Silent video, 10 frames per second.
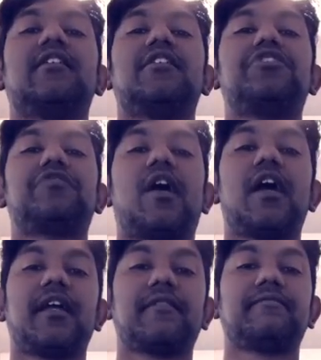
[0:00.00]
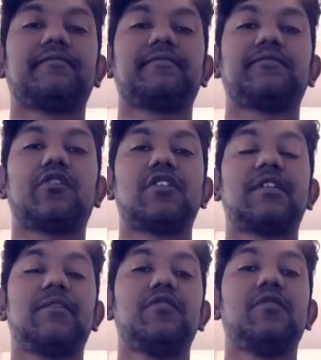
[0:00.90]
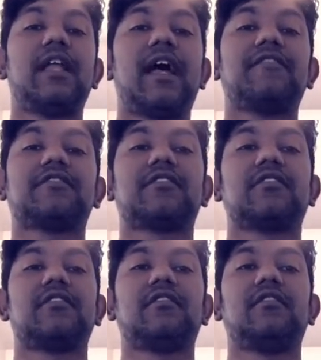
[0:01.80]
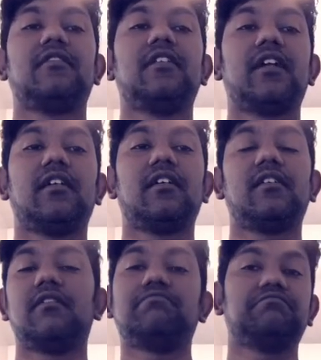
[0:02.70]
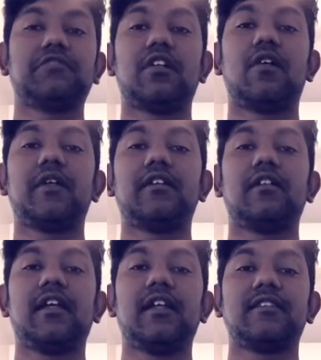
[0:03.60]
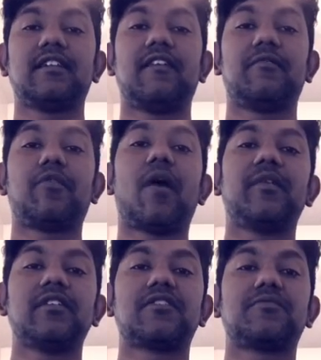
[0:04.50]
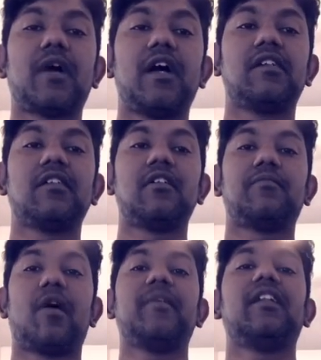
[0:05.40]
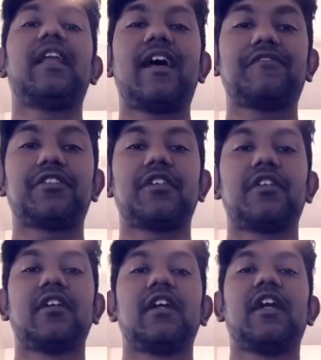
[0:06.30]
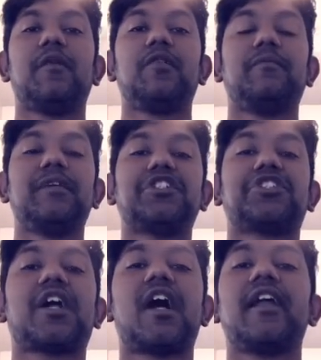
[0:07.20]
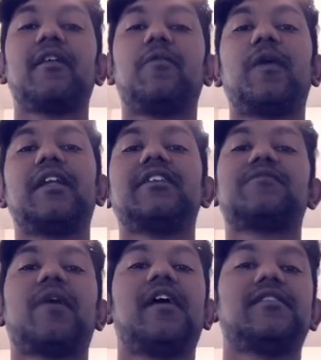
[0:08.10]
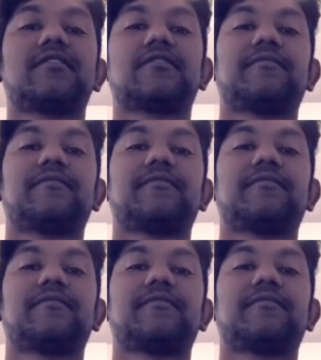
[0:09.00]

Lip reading: dry, or someone who laughs little. He doesn't have a prominent smile, prominent laughter. He would be shy when he smiles.